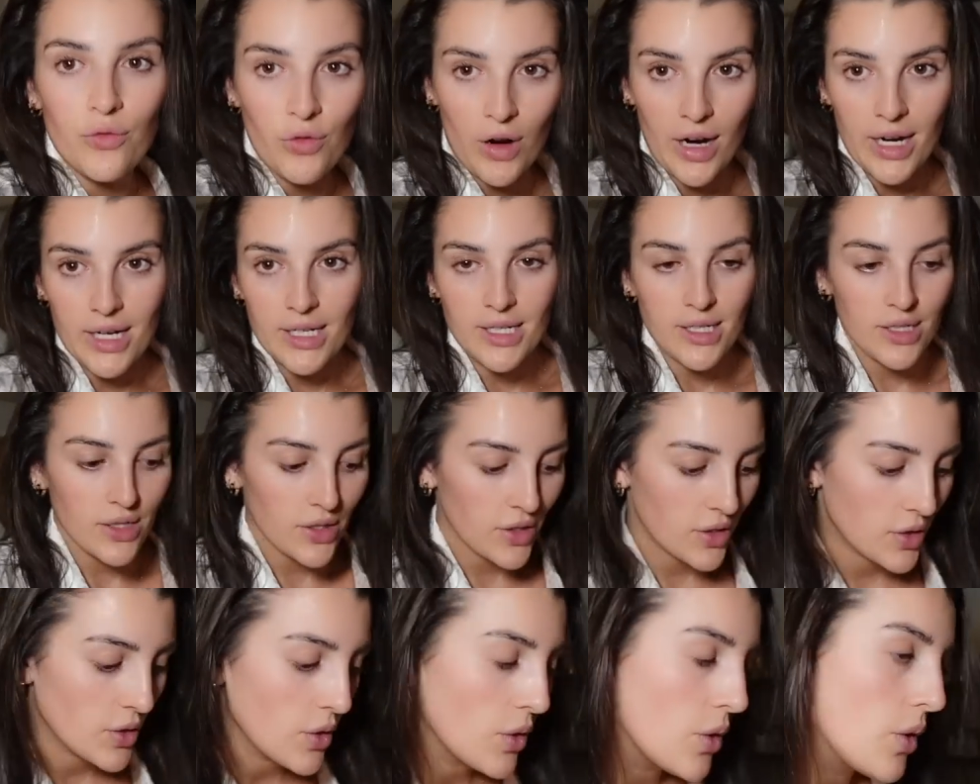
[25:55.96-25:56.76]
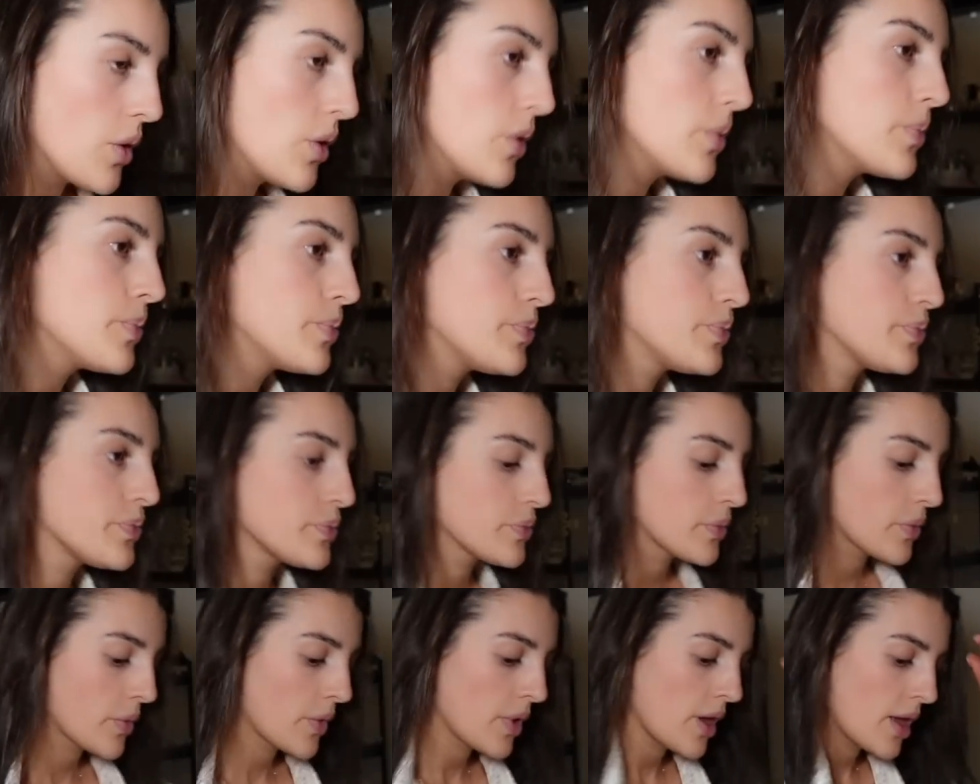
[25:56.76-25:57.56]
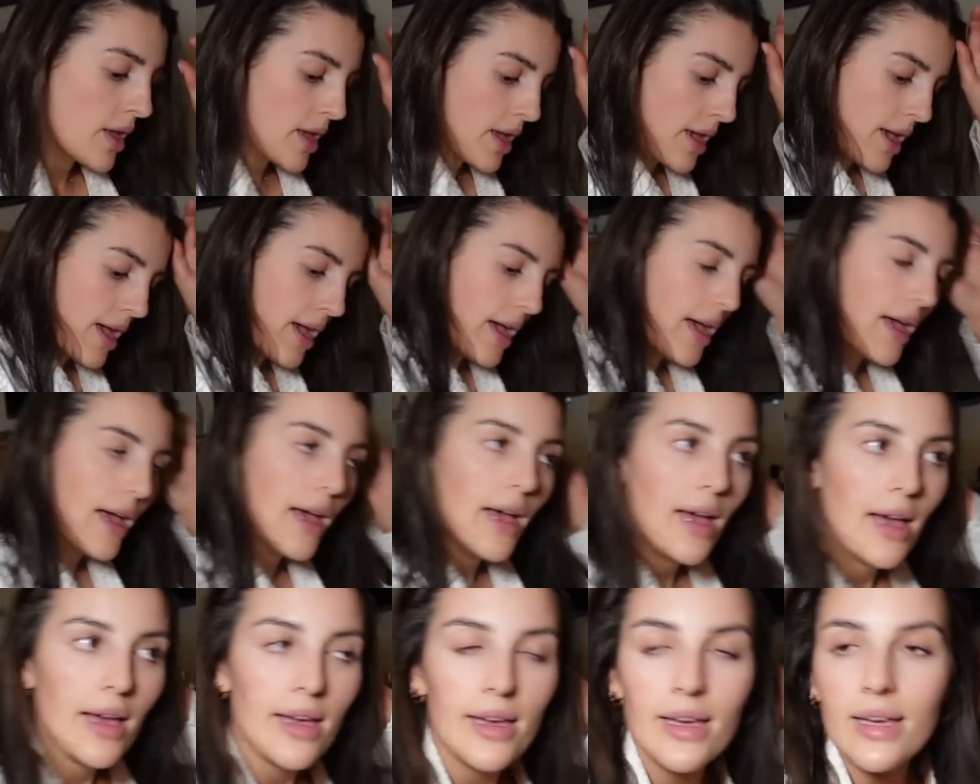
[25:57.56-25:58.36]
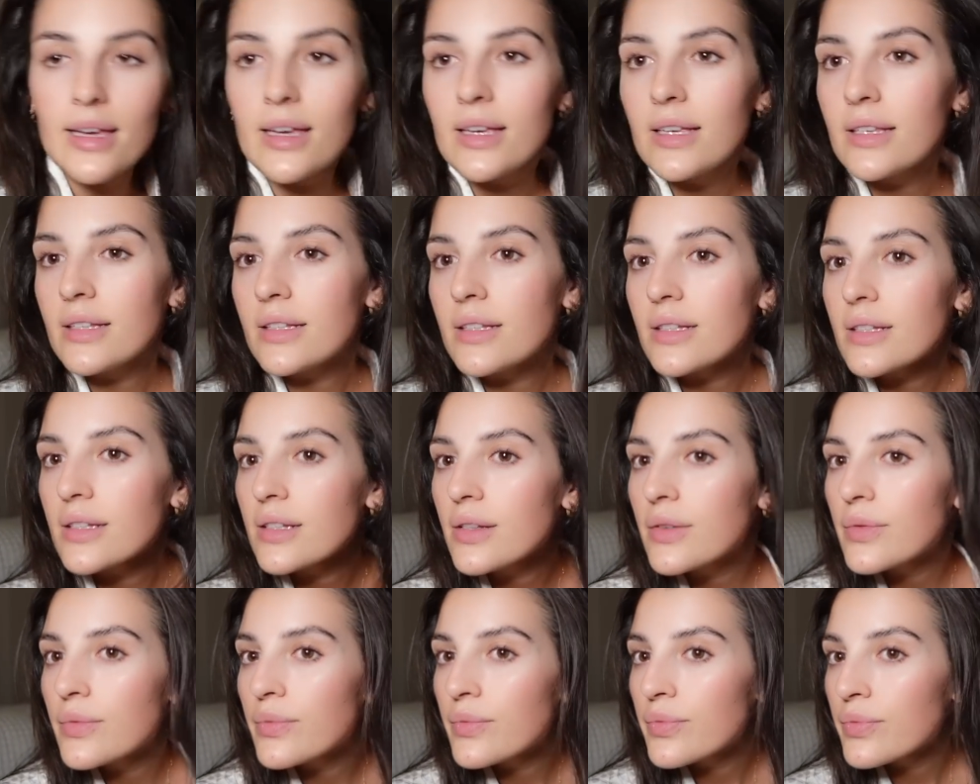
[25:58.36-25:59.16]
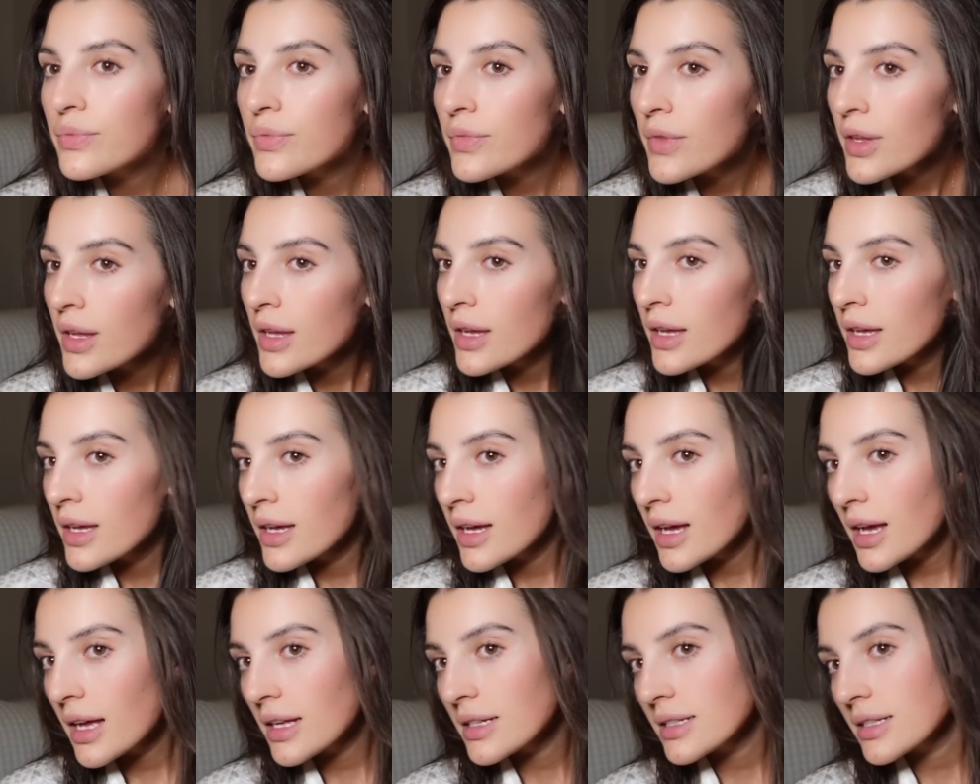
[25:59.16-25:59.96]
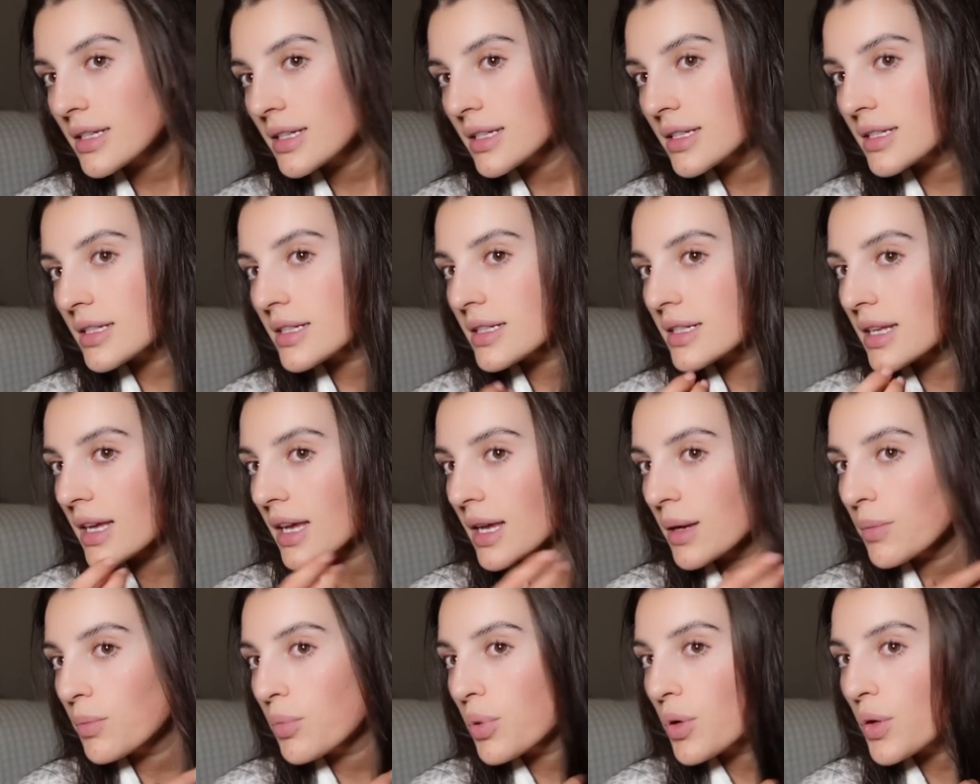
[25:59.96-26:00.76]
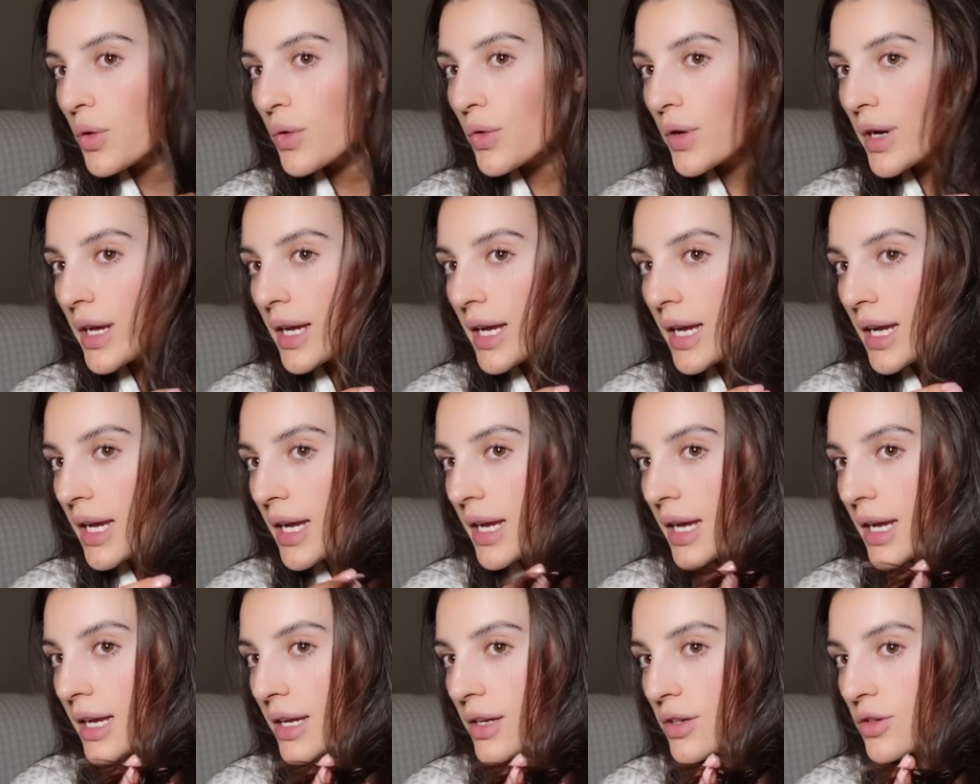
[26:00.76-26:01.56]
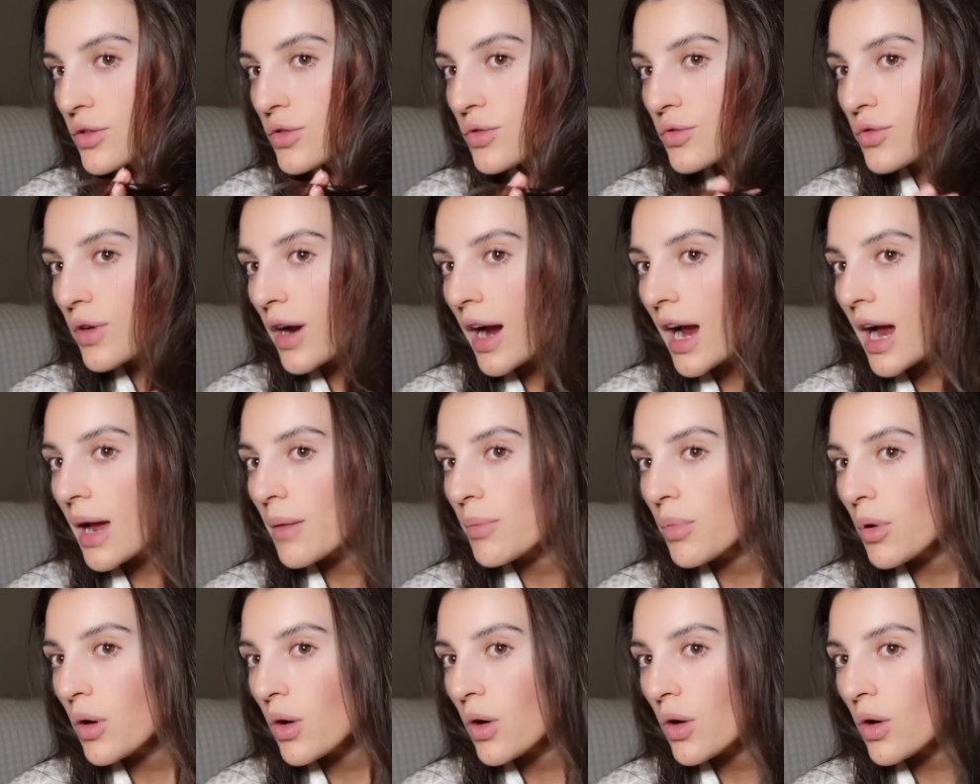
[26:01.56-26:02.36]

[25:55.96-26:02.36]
Right, so, hair is, as you can see, pretty dry, but